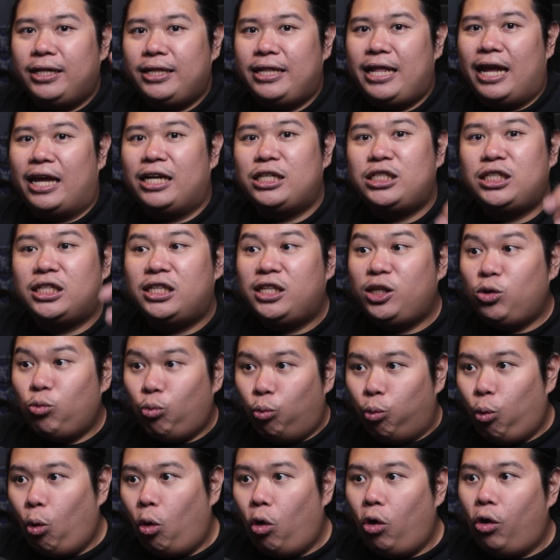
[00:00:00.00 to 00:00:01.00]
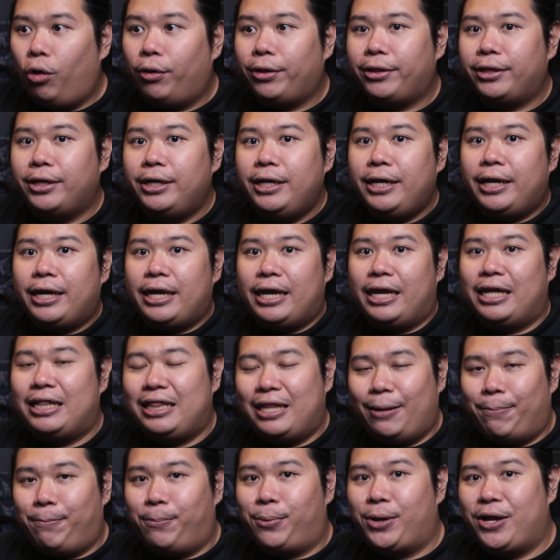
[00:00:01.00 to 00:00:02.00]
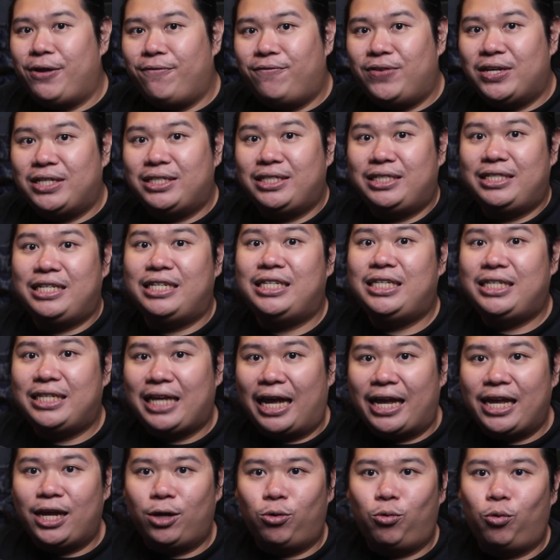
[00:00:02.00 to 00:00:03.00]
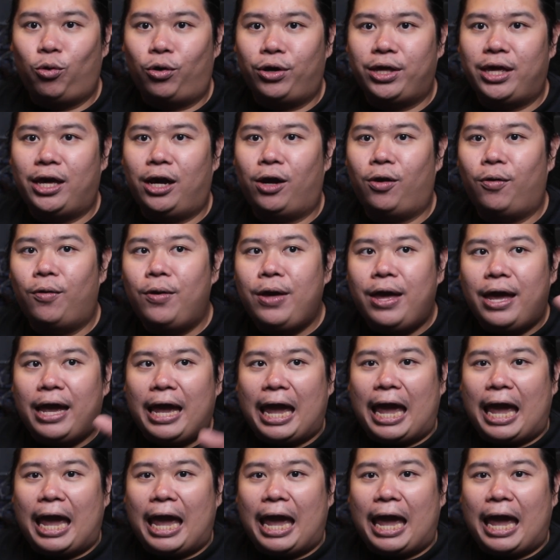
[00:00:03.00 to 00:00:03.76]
that actually won in the previous Desire Royal,